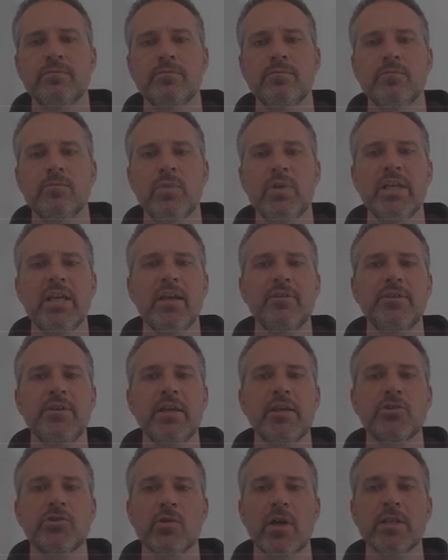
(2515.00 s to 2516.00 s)
We get the
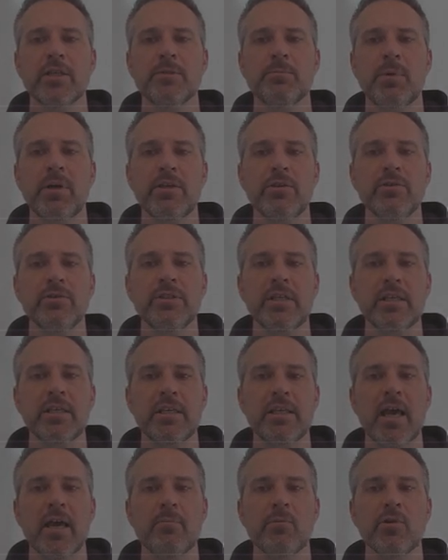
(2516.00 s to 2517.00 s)
address by using
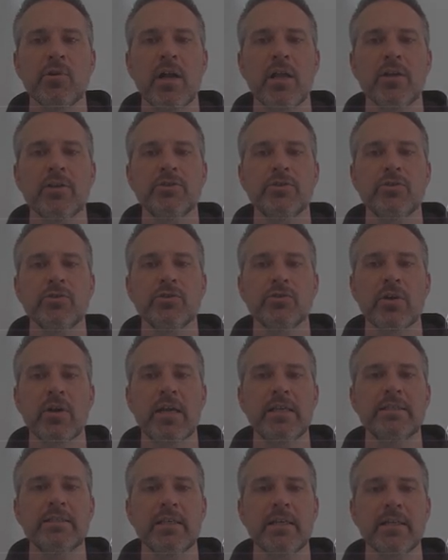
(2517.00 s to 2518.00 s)

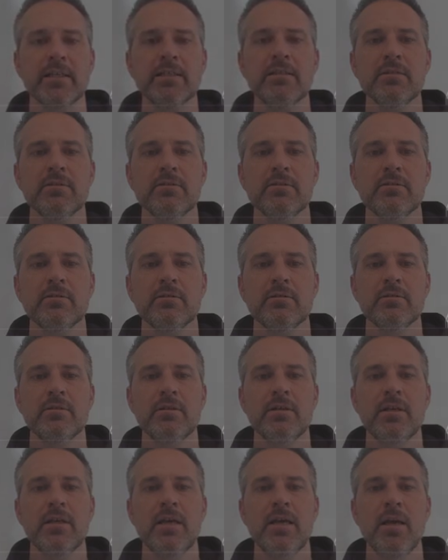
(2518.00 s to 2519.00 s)
getMoralisUserAsync,
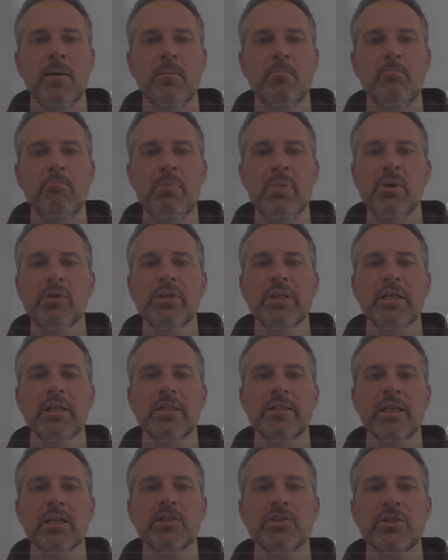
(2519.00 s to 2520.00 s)
building a
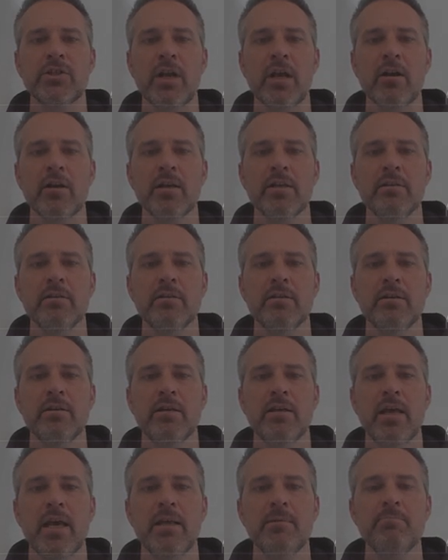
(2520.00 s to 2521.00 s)
dictionary,
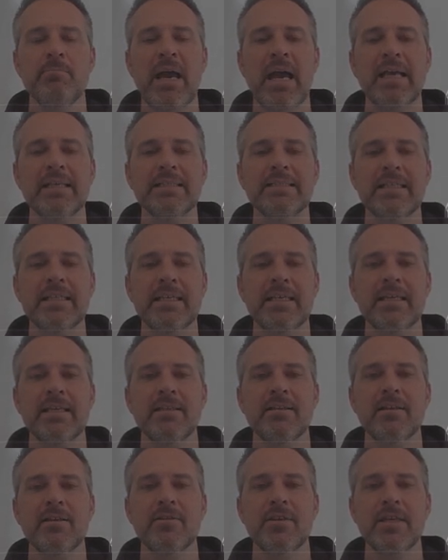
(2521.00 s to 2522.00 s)
and passing
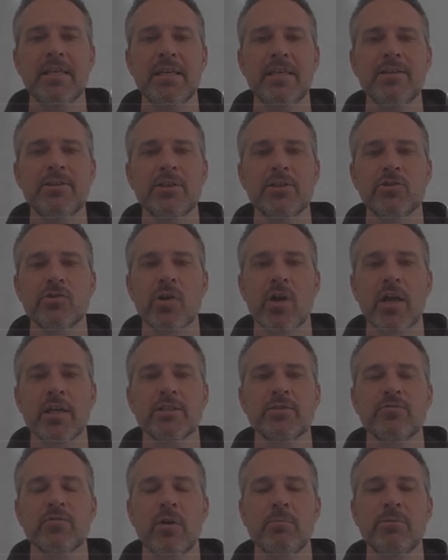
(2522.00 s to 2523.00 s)
in the ETH
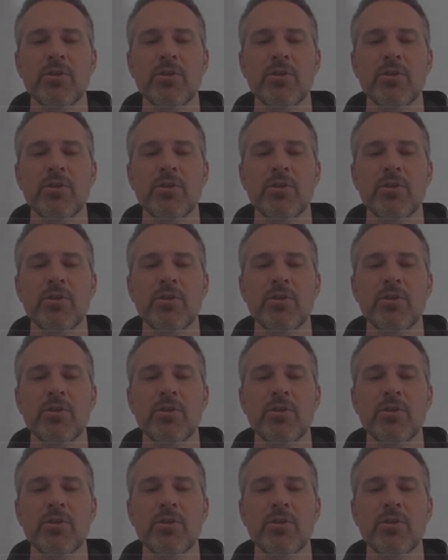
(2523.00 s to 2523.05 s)
address from the